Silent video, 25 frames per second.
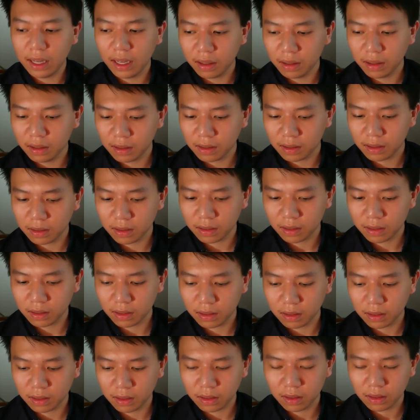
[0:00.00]
And
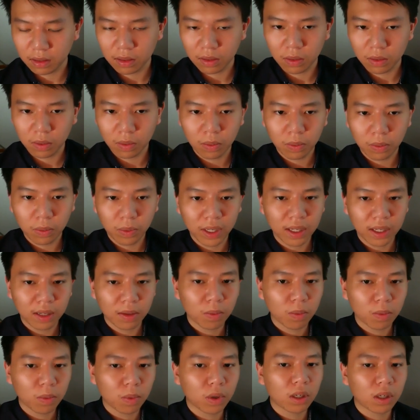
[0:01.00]
we
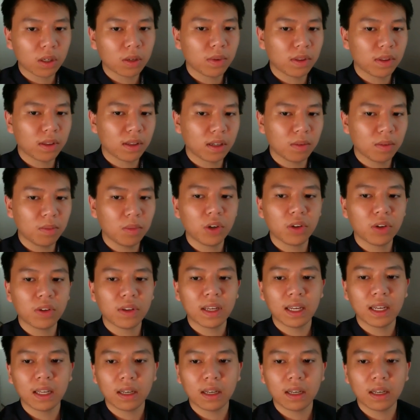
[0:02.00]
can work with the community